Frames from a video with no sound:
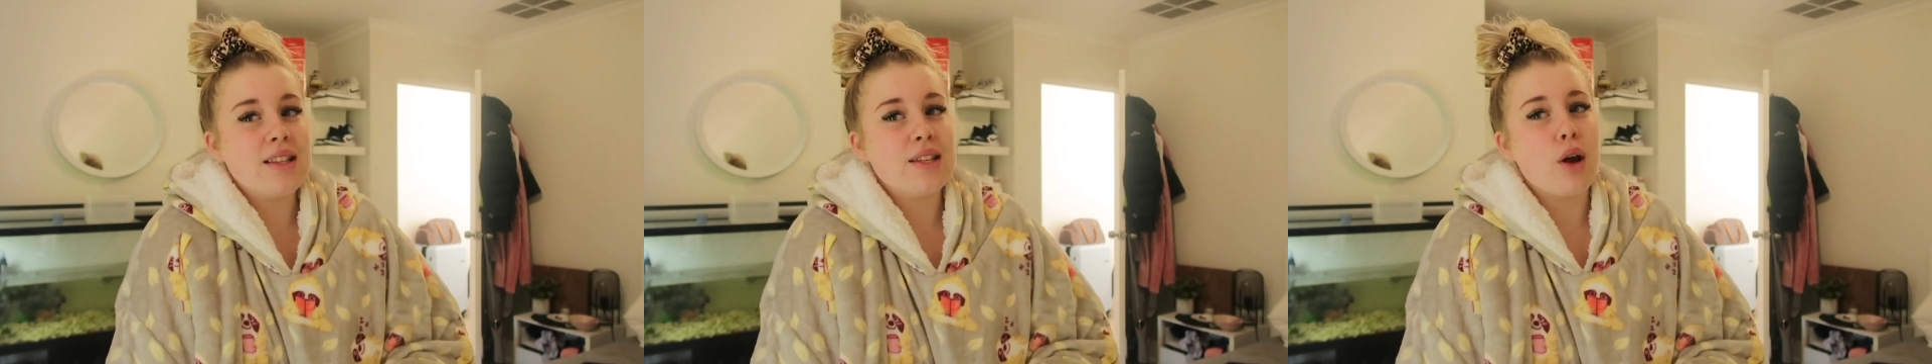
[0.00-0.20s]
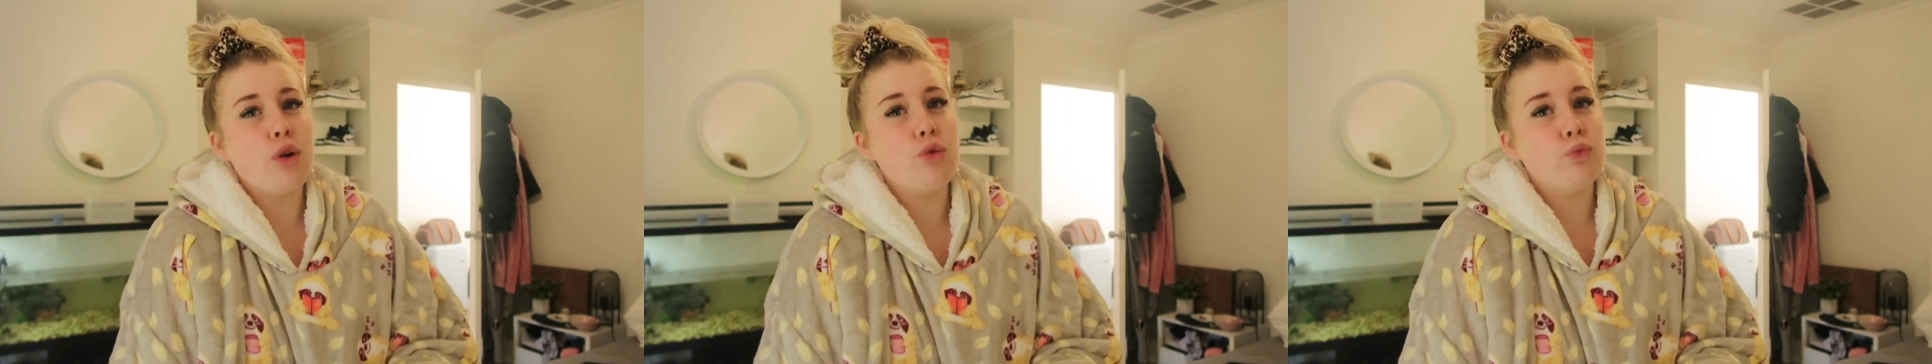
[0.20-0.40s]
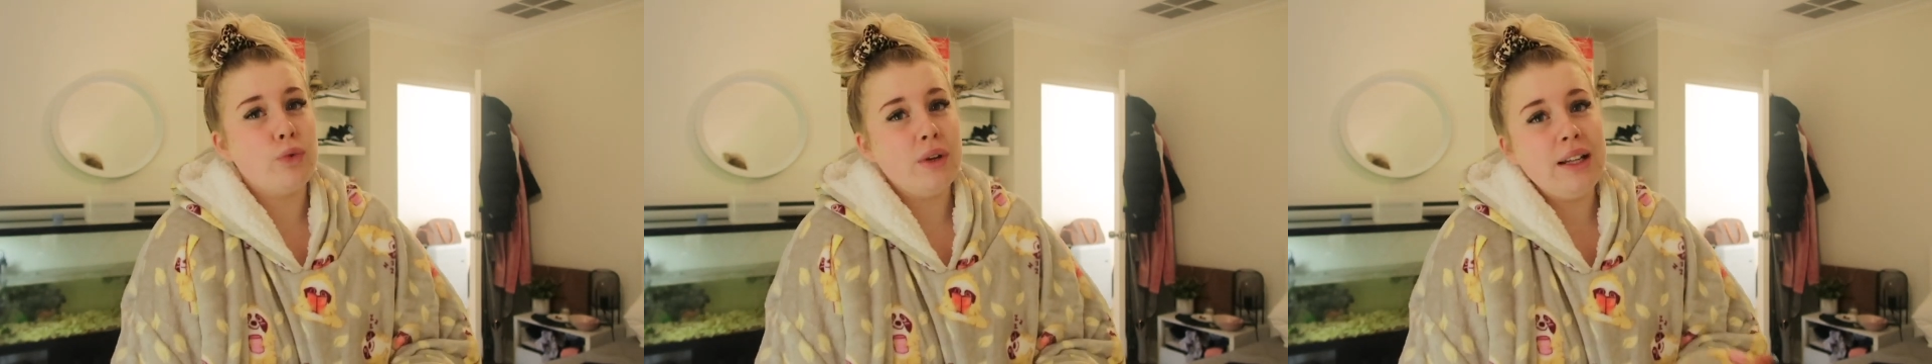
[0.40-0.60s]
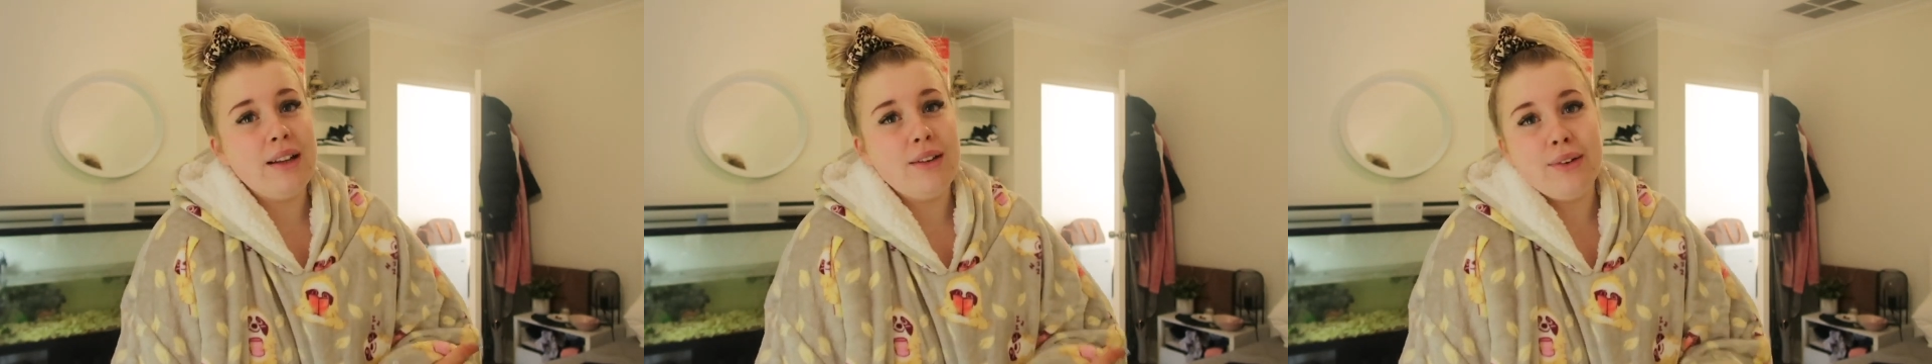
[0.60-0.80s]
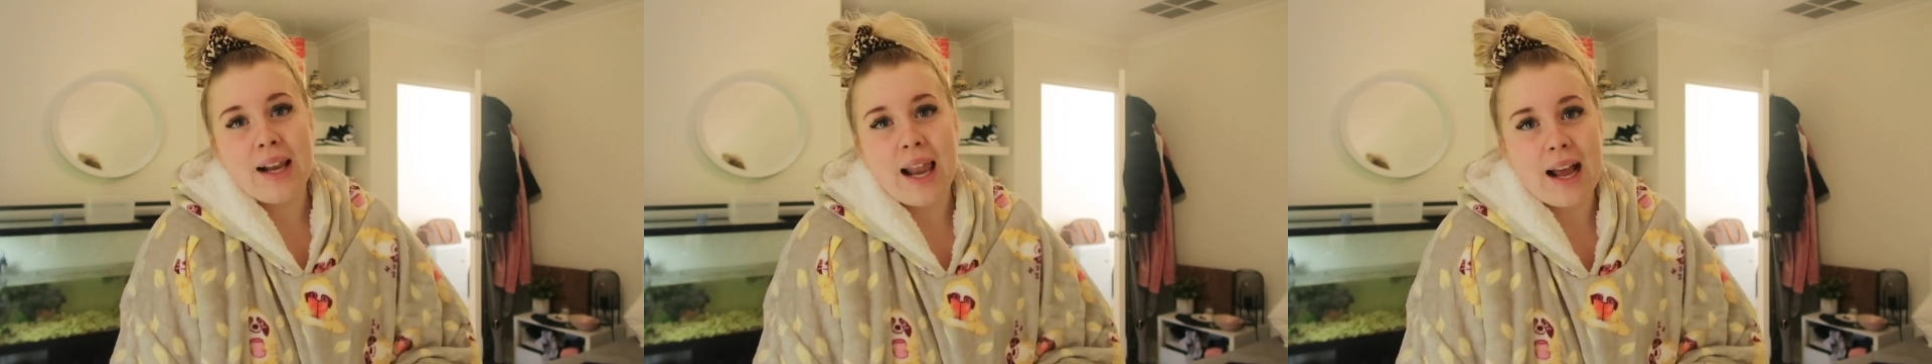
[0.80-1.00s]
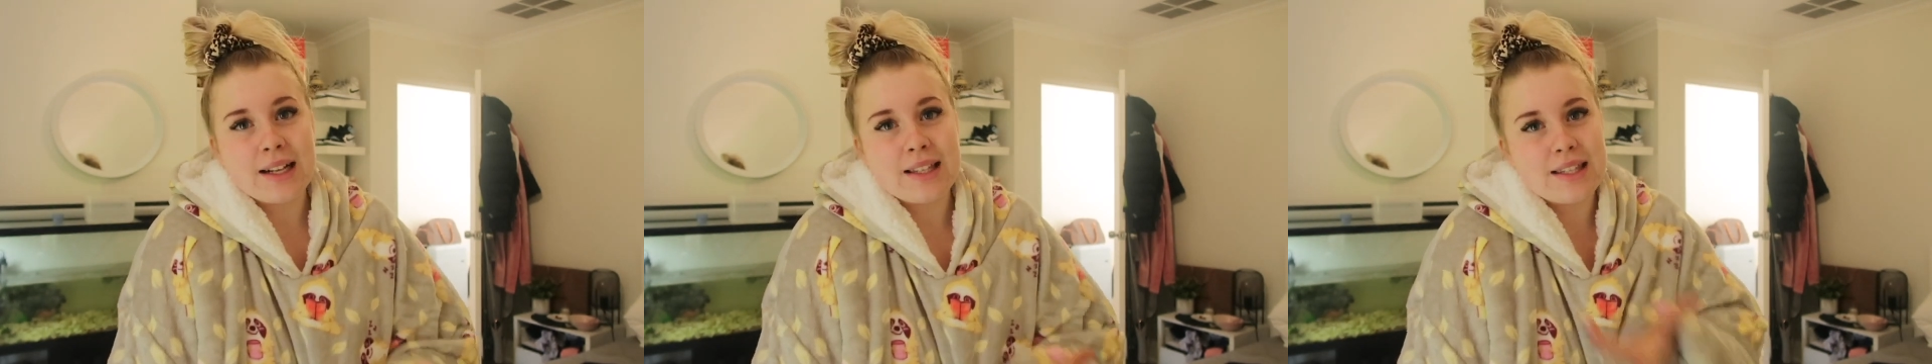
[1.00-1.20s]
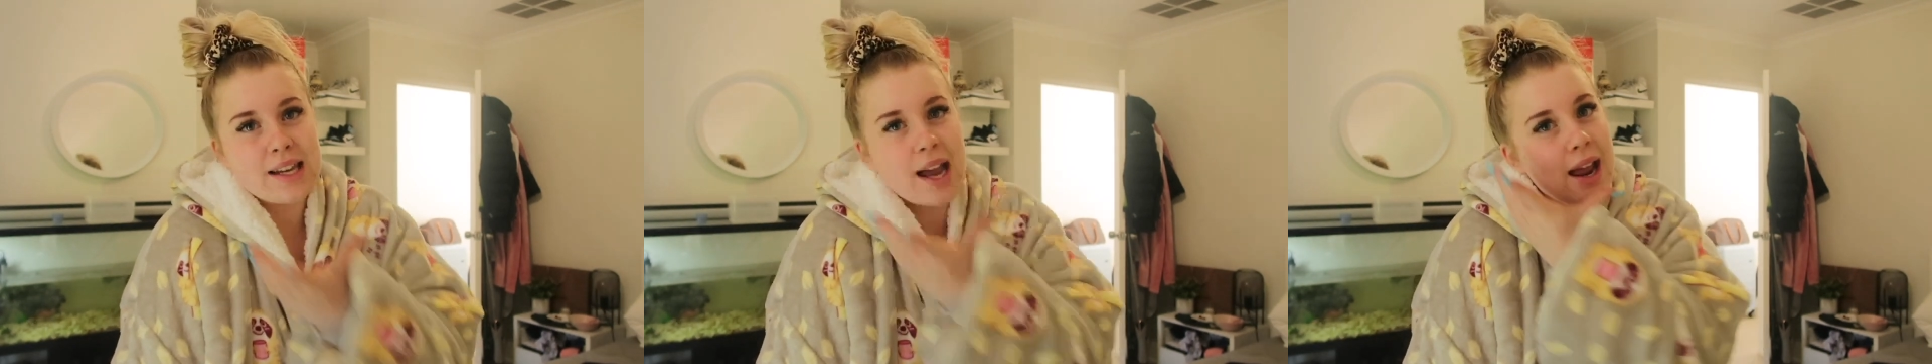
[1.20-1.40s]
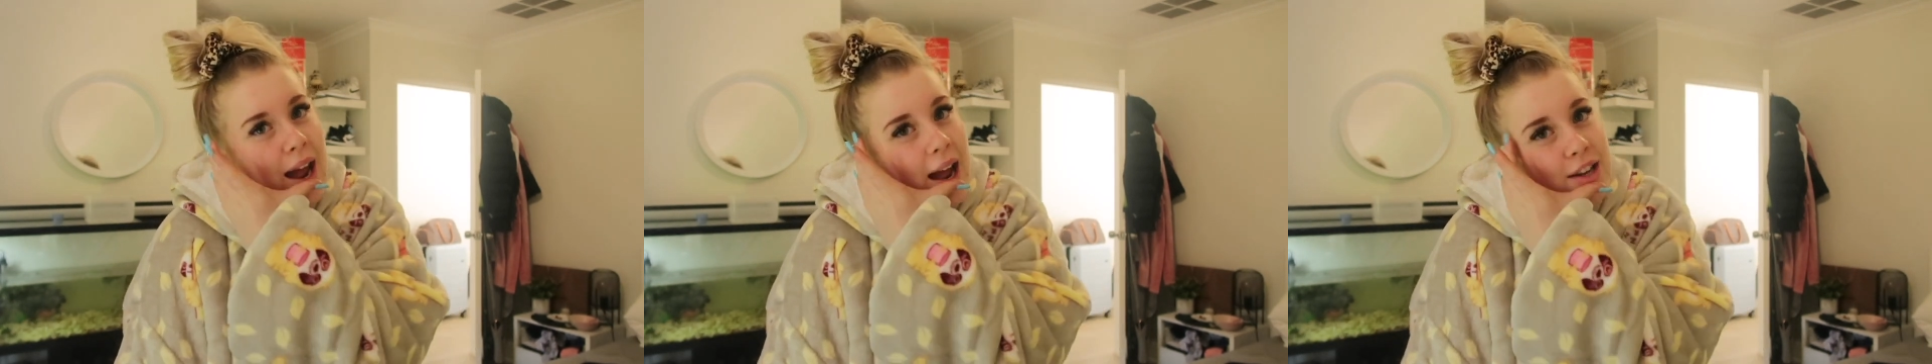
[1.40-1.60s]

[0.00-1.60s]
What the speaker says: It's a really relaxed day.